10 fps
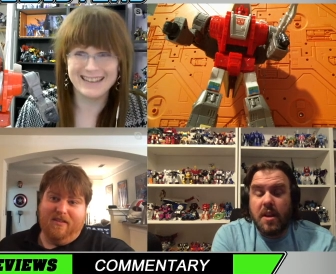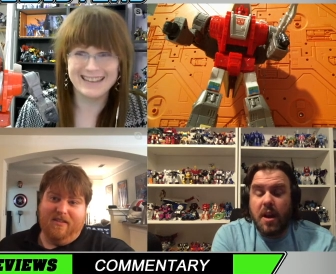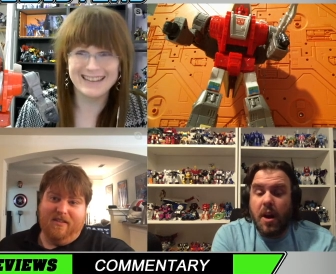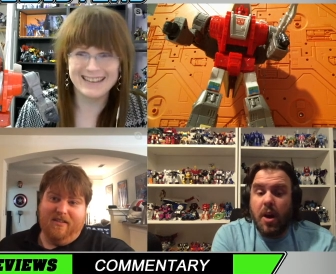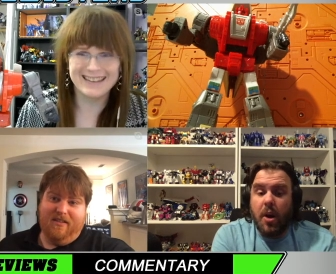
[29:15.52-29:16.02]

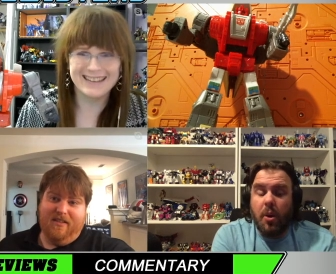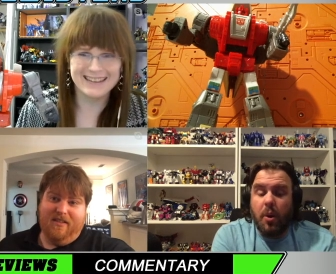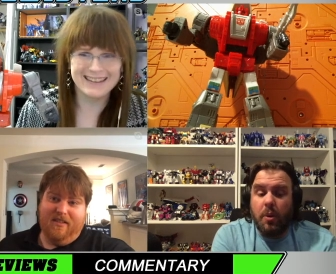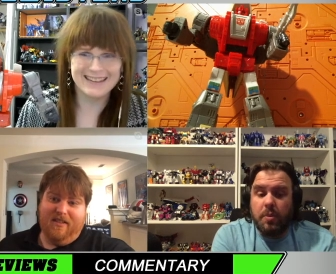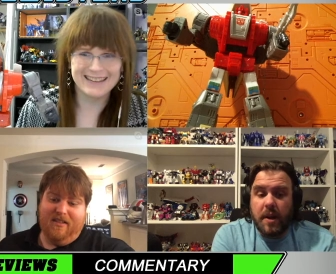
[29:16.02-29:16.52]

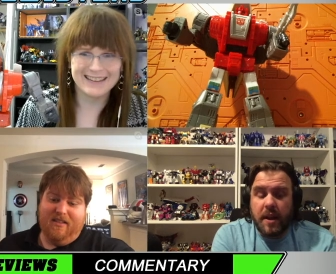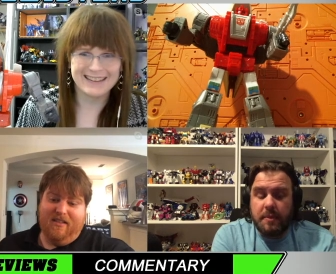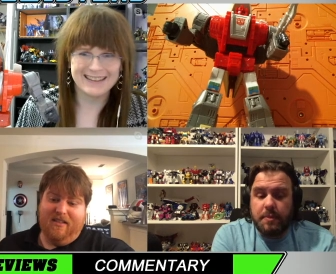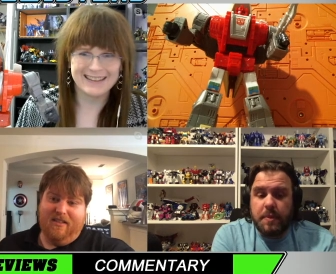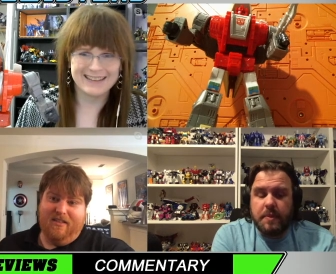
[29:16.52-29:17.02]
Speaker 1: Oh,
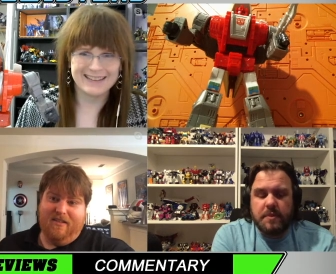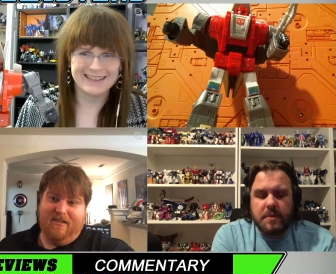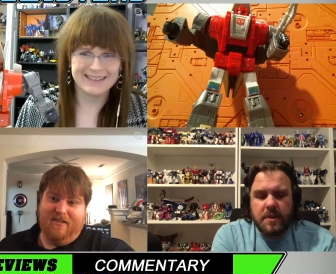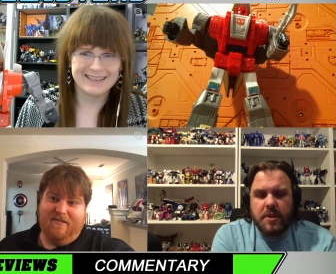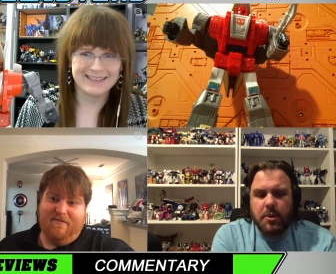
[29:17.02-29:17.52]

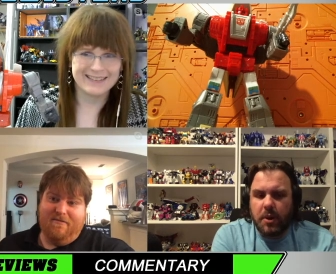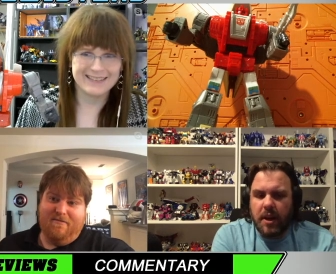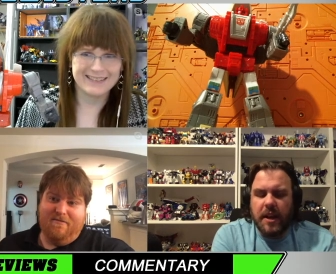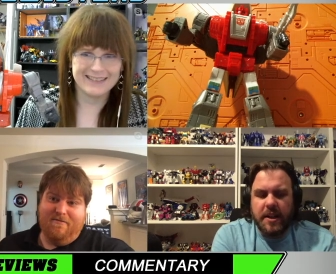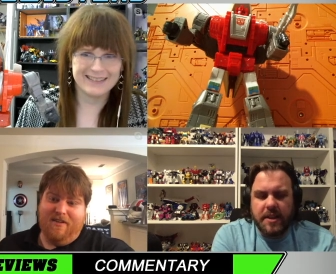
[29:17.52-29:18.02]
you know what?
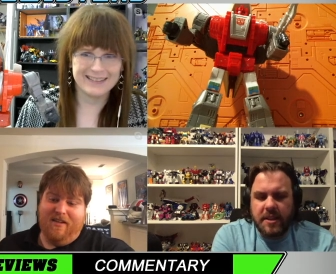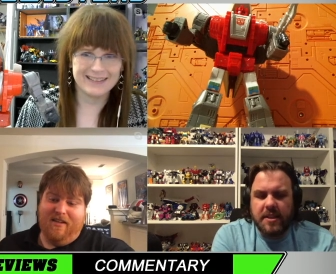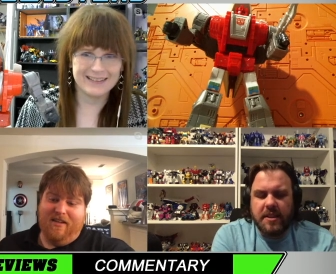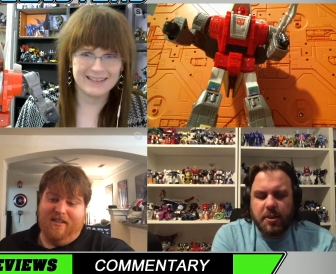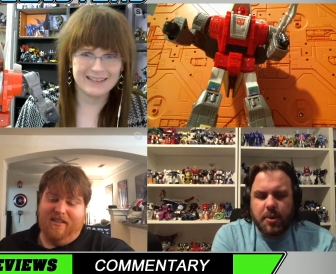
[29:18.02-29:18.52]
I think that
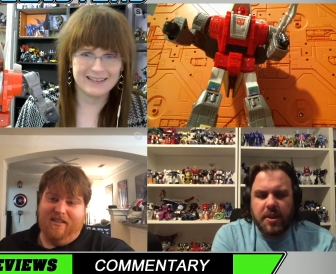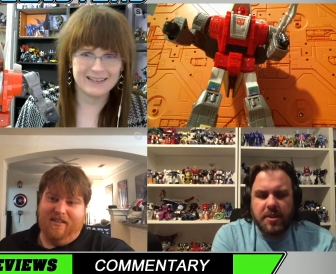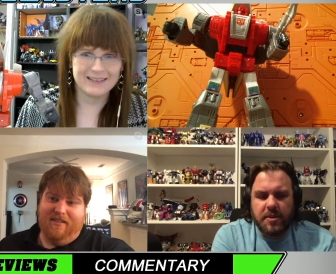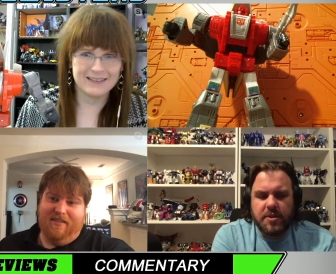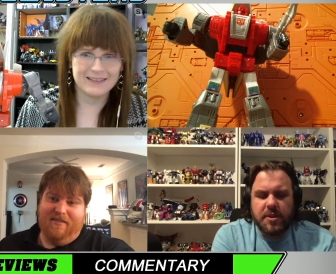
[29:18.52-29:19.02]
they'll probably
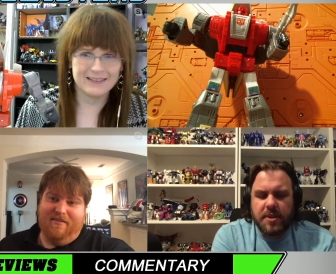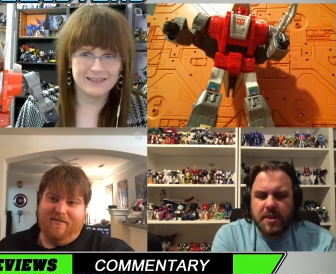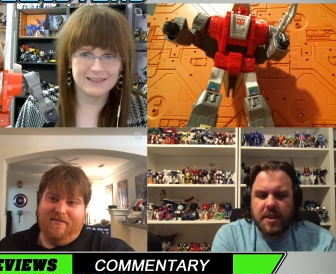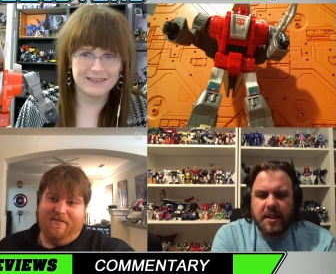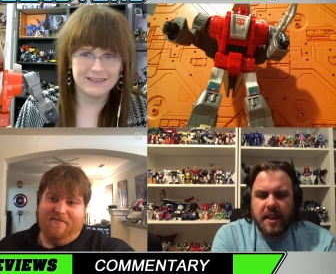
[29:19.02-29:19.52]
do something
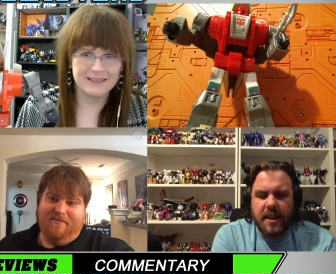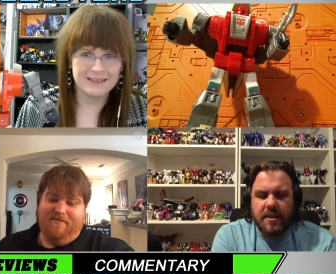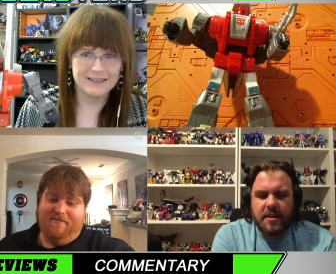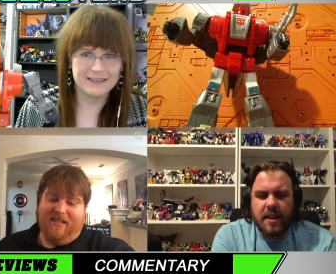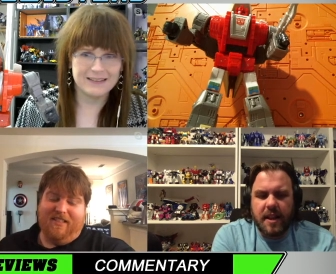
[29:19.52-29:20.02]
like that.
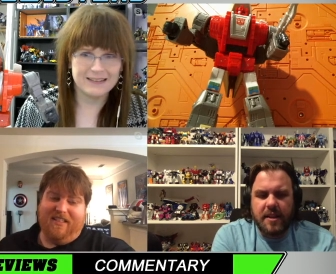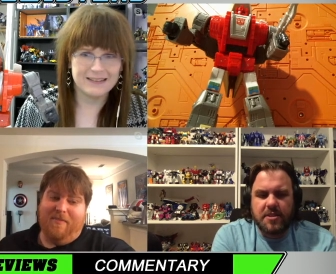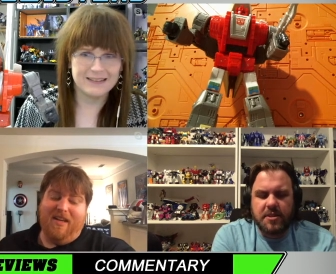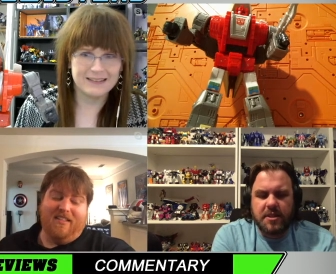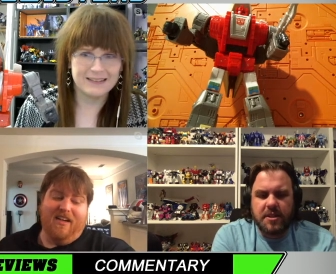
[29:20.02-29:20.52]
Speaker 2: Actually,
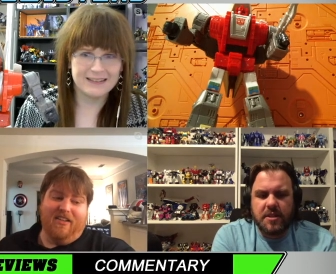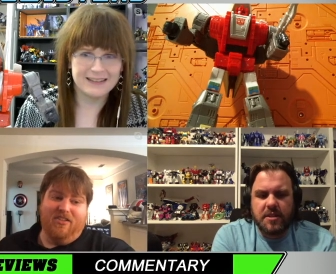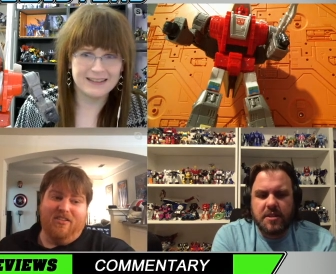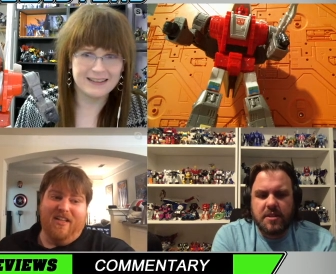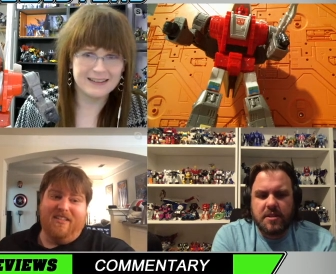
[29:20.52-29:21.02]

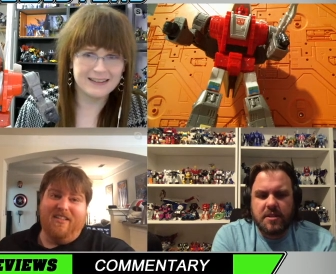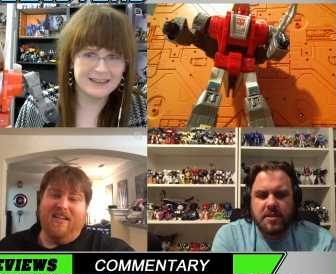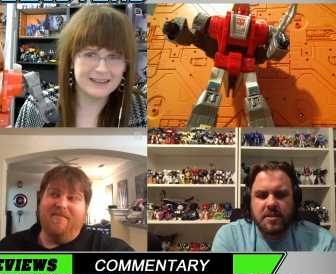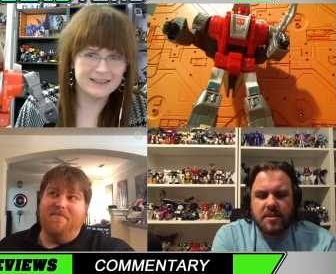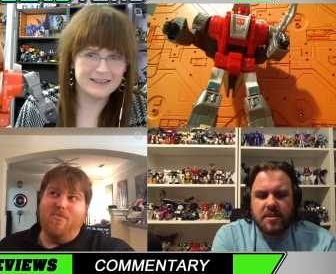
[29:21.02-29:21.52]

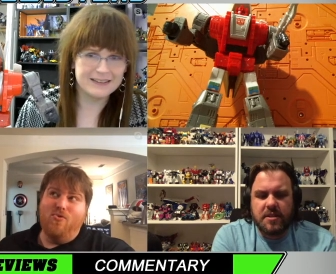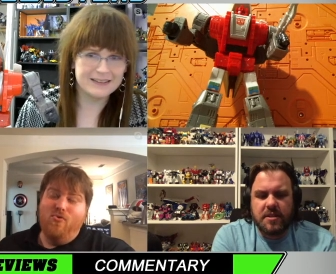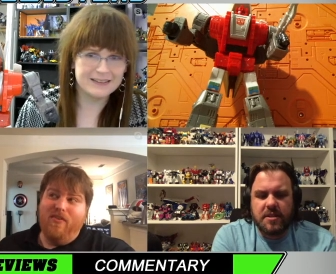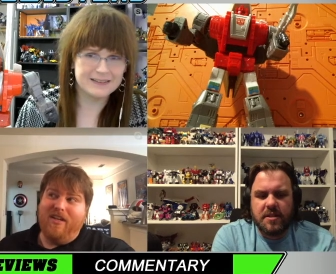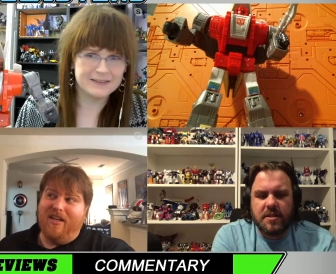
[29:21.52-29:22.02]
it's not a
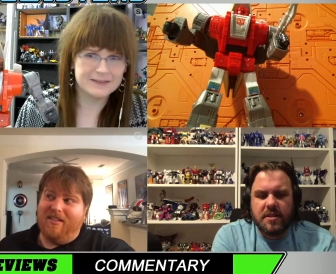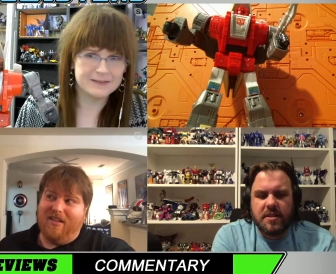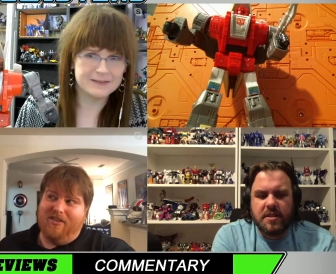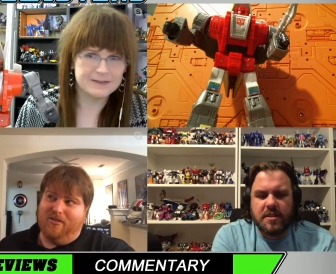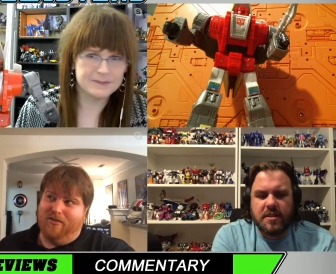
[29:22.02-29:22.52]
movie
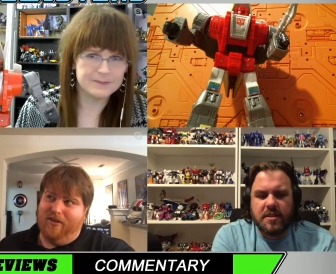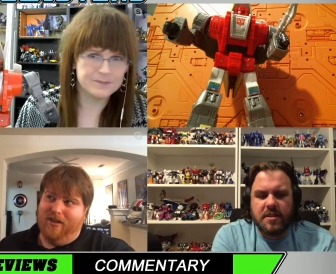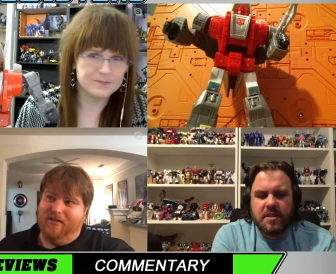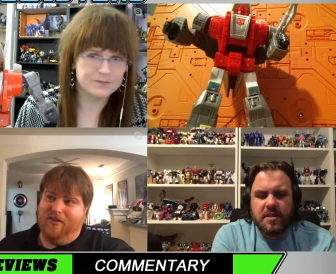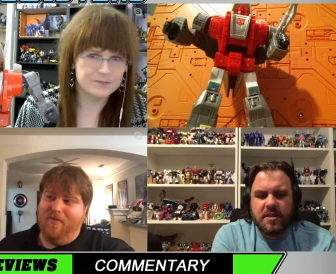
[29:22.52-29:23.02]

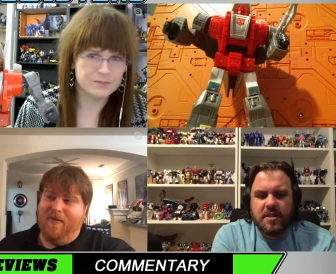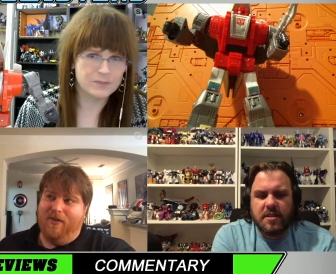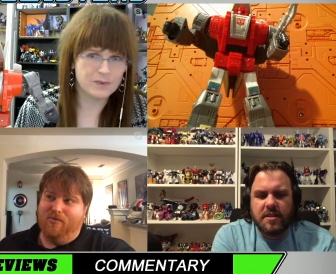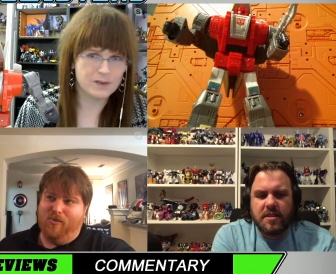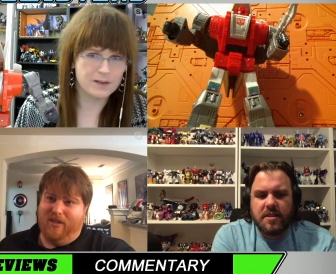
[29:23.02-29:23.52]
accessory, so
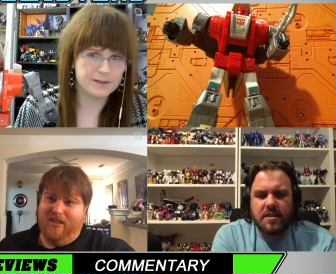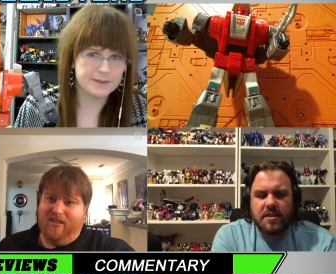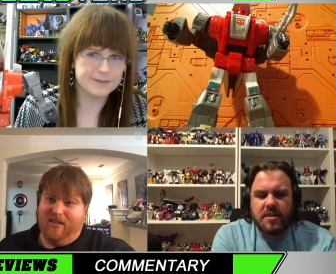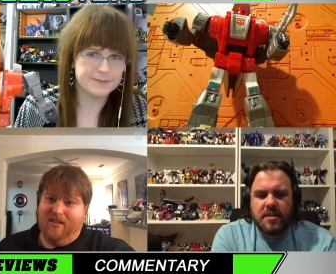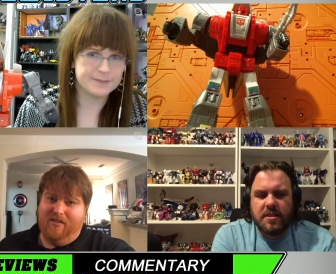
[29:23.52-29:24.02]
maybe they'll
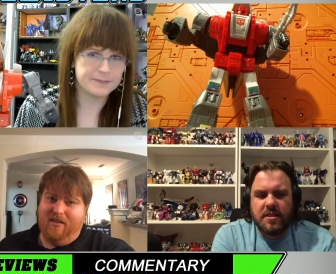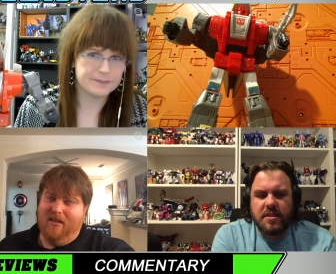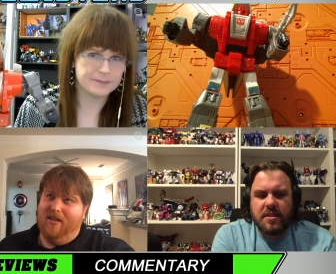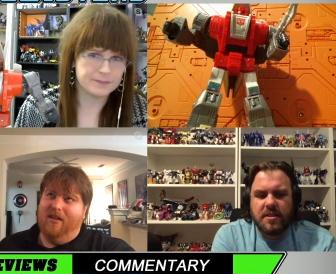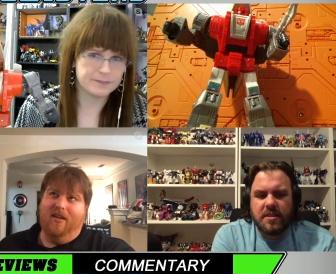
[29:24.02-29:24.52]
release it
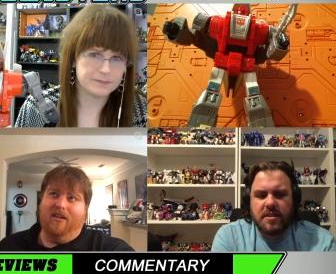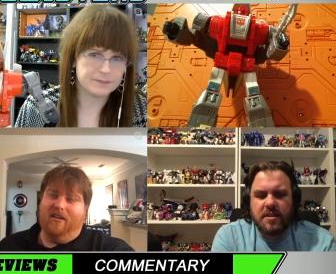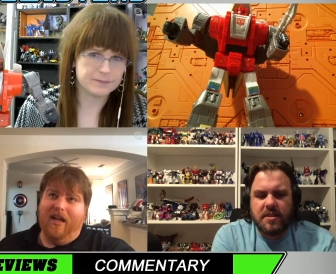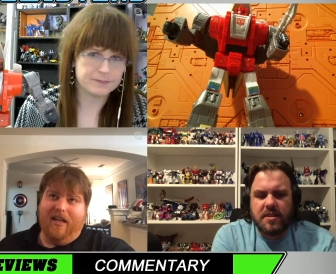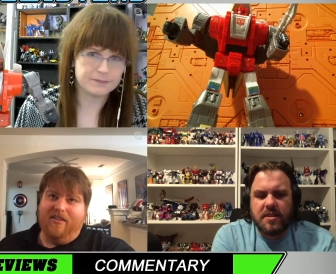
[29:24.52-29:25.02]
in
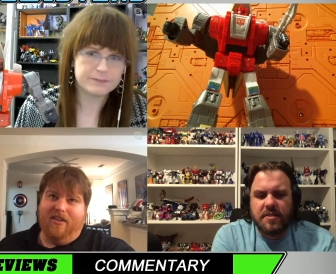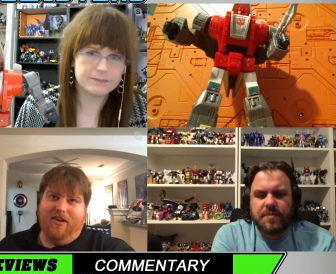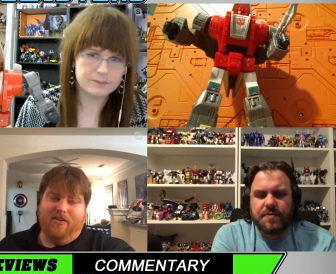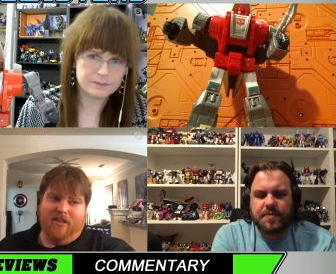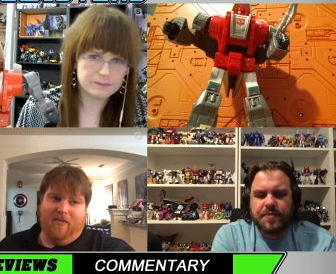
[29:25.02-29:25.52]

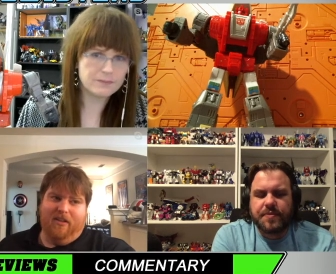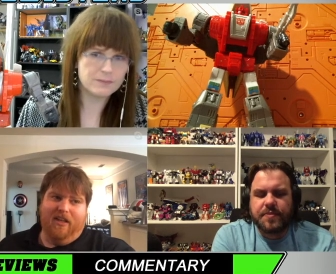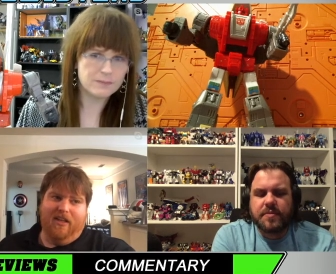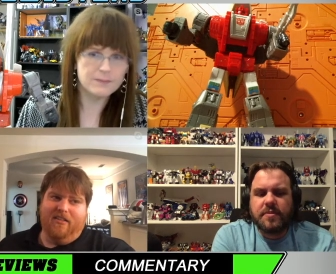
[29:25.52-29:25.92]
Legacy or something.